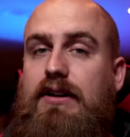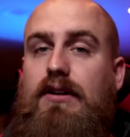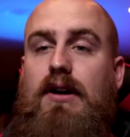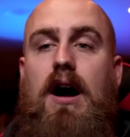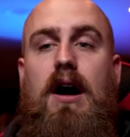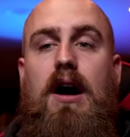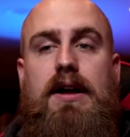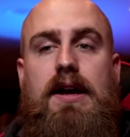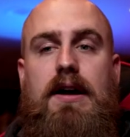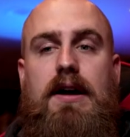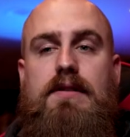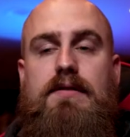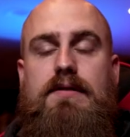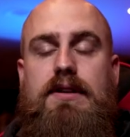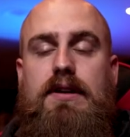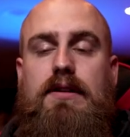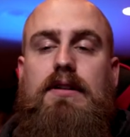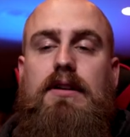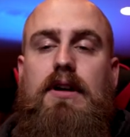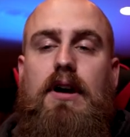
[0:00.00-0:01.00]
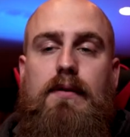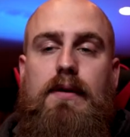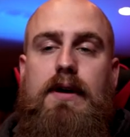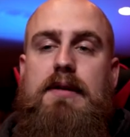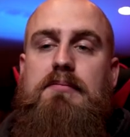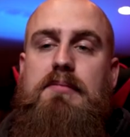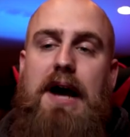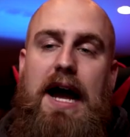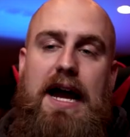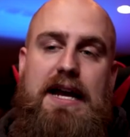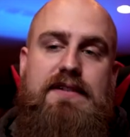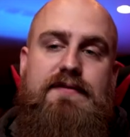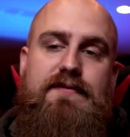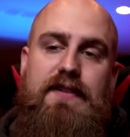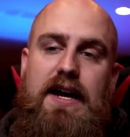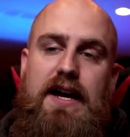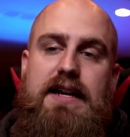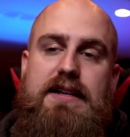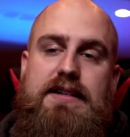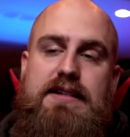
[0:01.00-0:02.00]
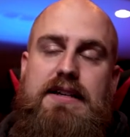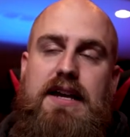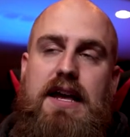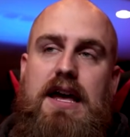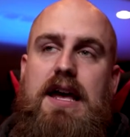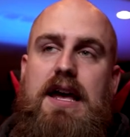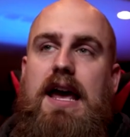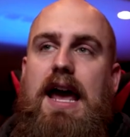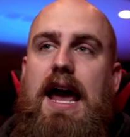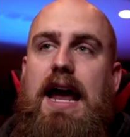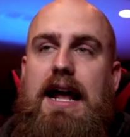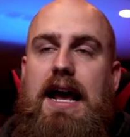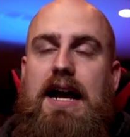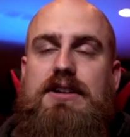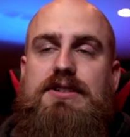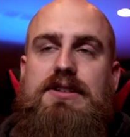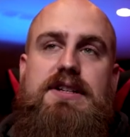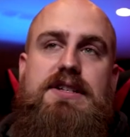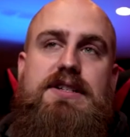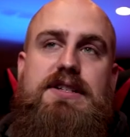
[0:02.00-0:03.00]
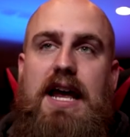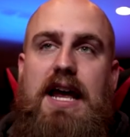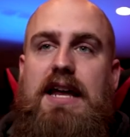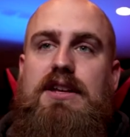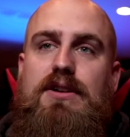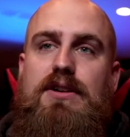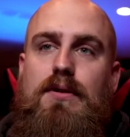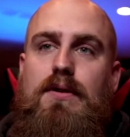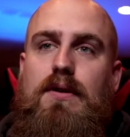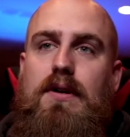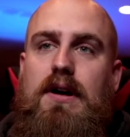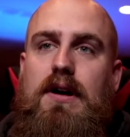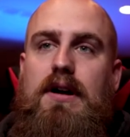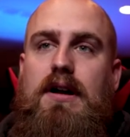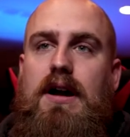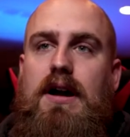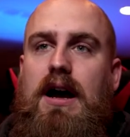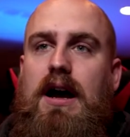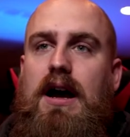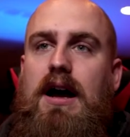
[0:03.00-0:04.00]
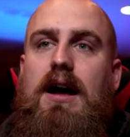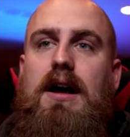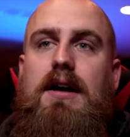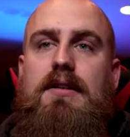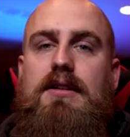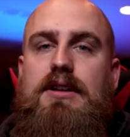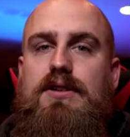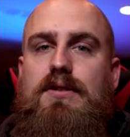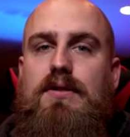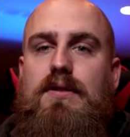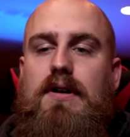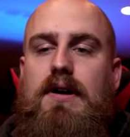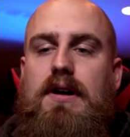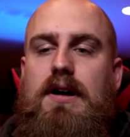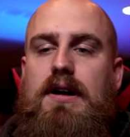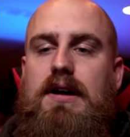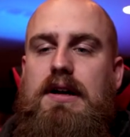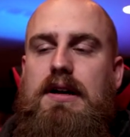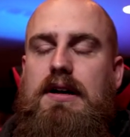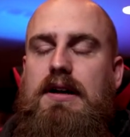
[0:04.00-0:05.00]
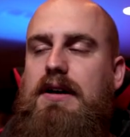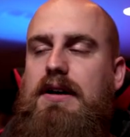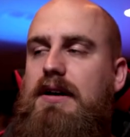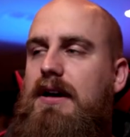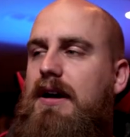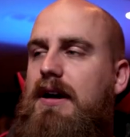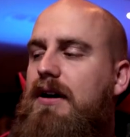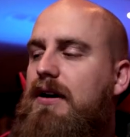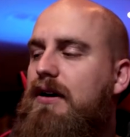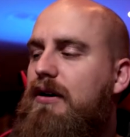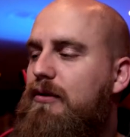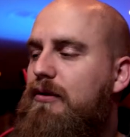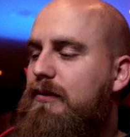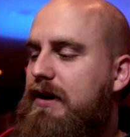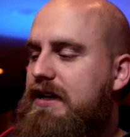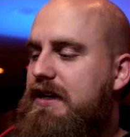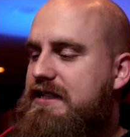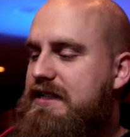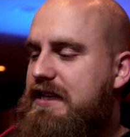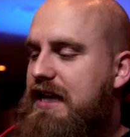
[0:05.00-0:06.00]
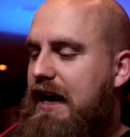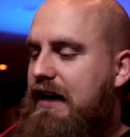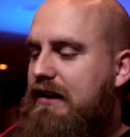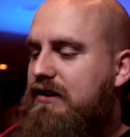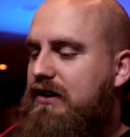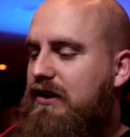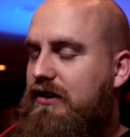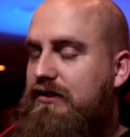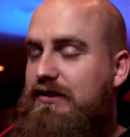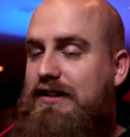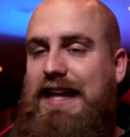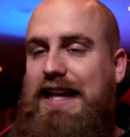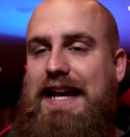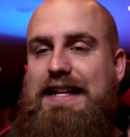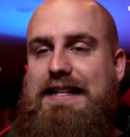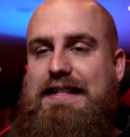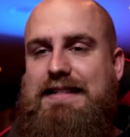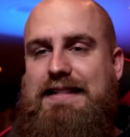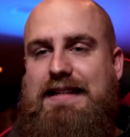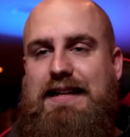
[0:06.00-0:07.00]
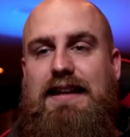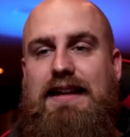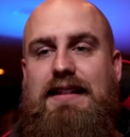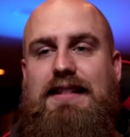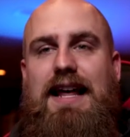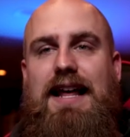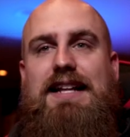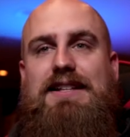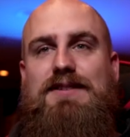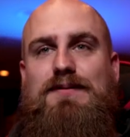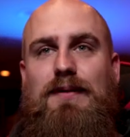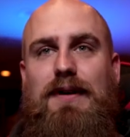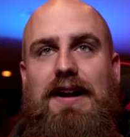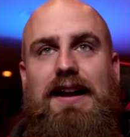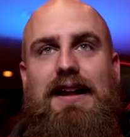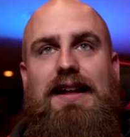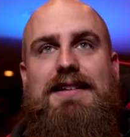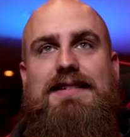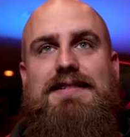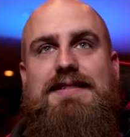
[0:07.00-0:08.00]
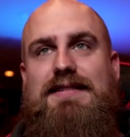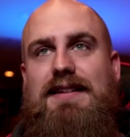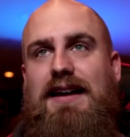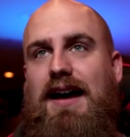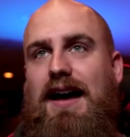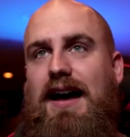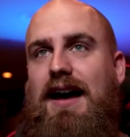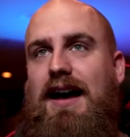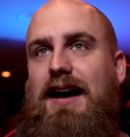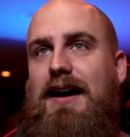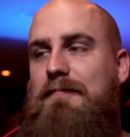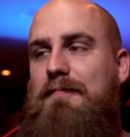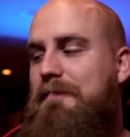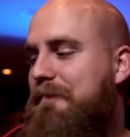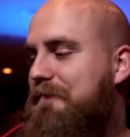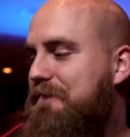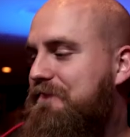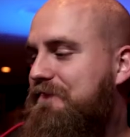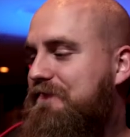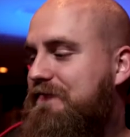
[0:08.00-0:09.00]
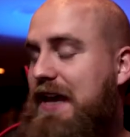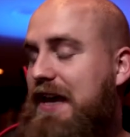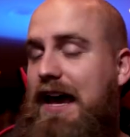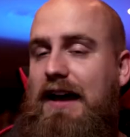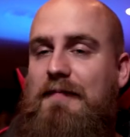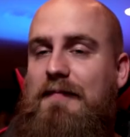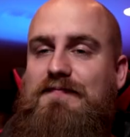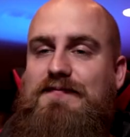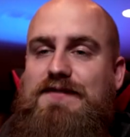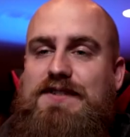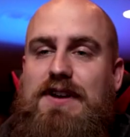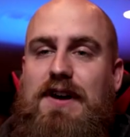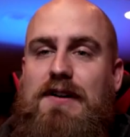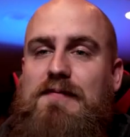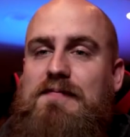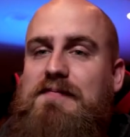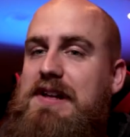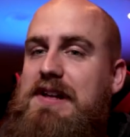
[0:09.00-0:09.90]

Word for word: audio, you can go in by device and actually set your, uh, your, oh, what is that called? Latency. That's what it is. Um, yeah. So